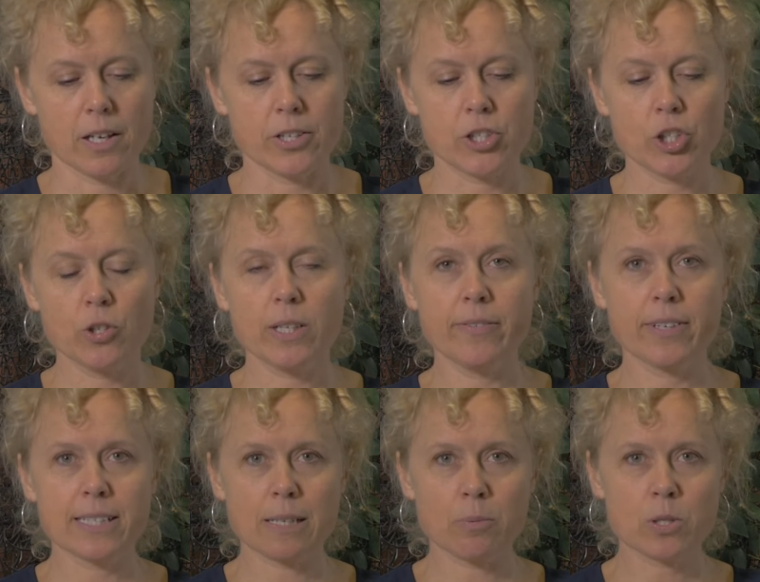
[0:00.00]
Do you live in
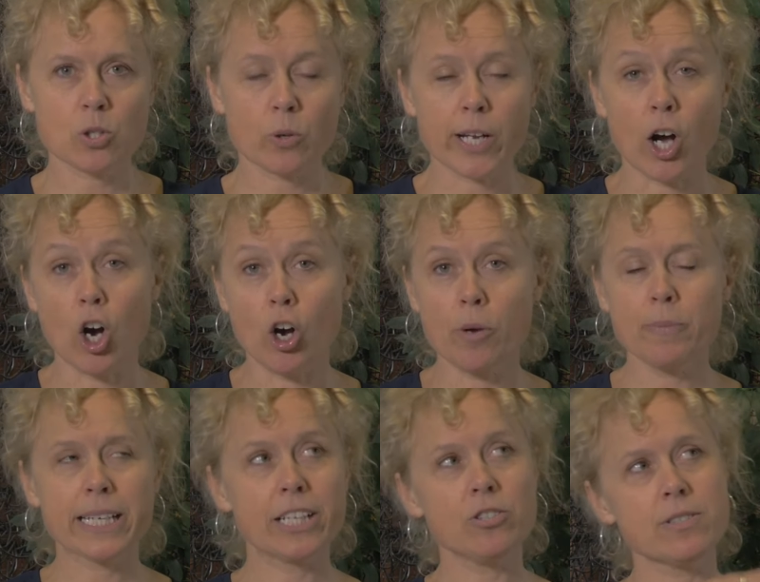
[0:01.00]
a double-storey home?
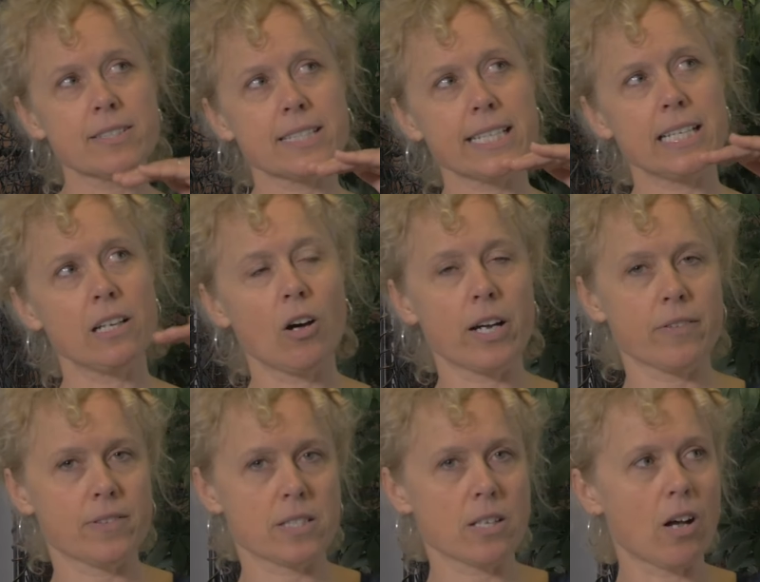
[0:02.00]
Can you see line of
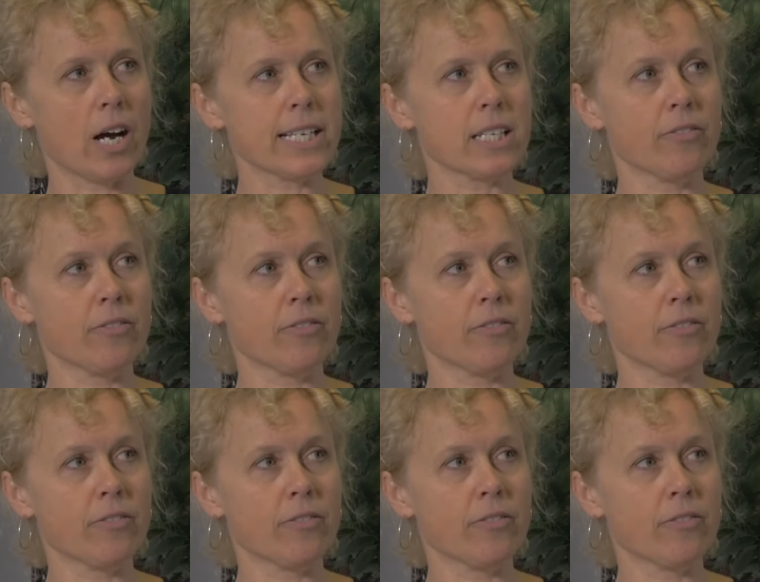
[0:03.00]
sight?